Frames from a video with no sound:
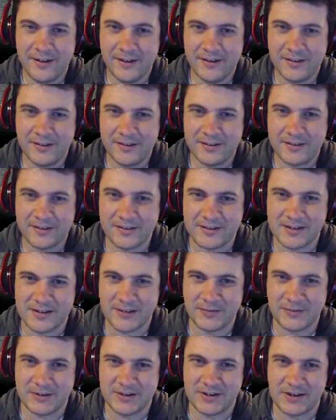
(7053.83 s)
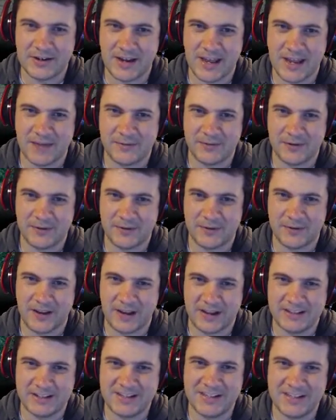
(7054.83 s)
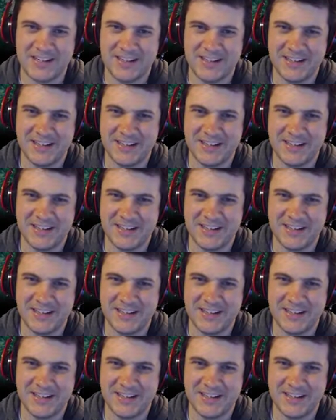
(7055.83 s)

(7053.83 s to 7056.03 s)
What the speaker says: So they definitely didn't have fear of heights.